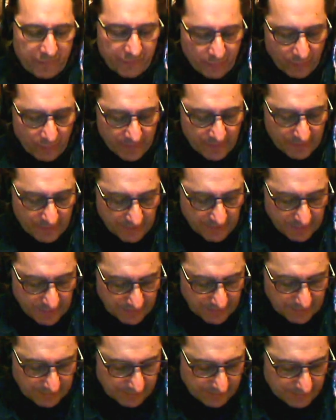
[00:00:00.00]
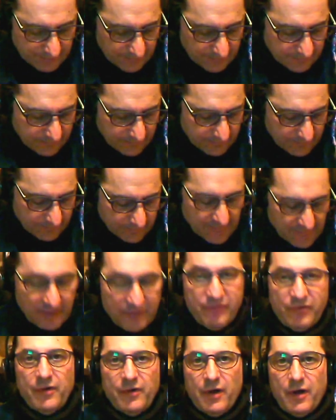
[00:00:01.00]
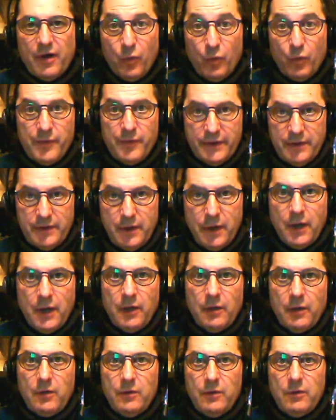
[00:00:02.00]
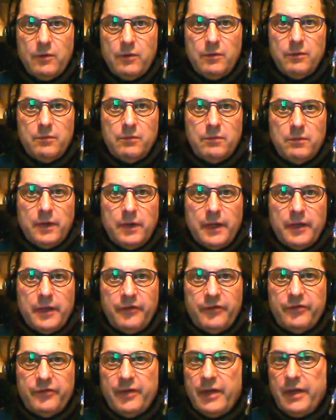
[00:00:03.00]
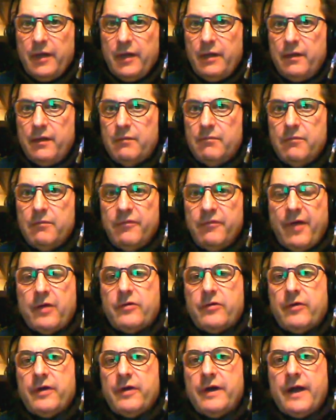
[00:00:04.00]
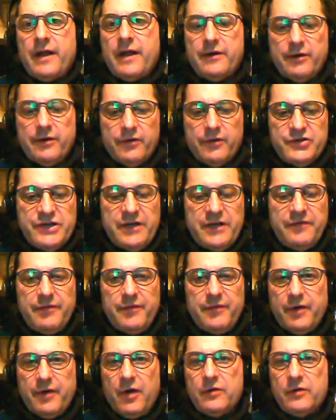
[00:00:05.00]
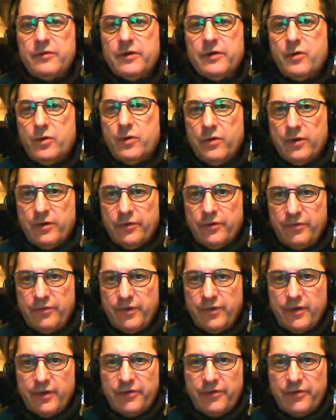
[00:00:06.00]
Ford is a woman who is the founder and editor-in-chief of 100 Gourds.